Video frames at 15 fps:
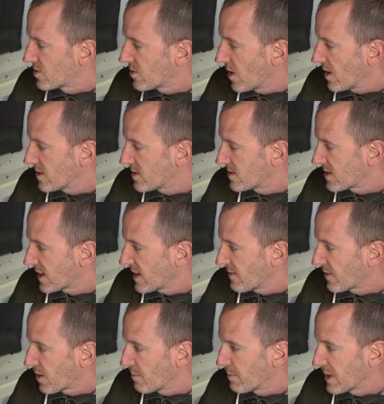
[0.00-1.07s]
a
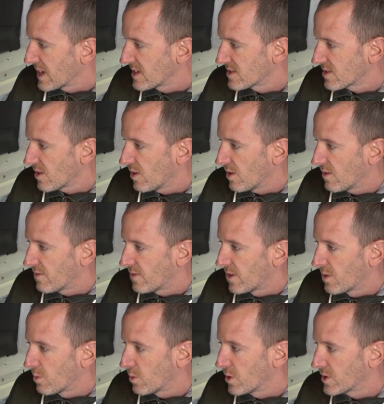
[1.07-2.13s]
significant piece of
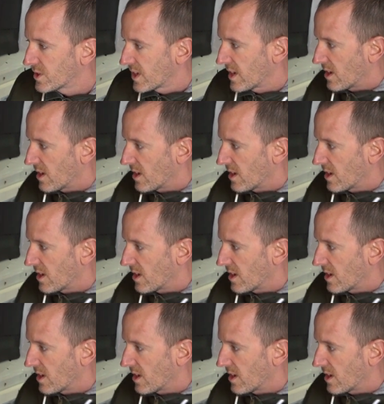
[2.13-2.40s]
wood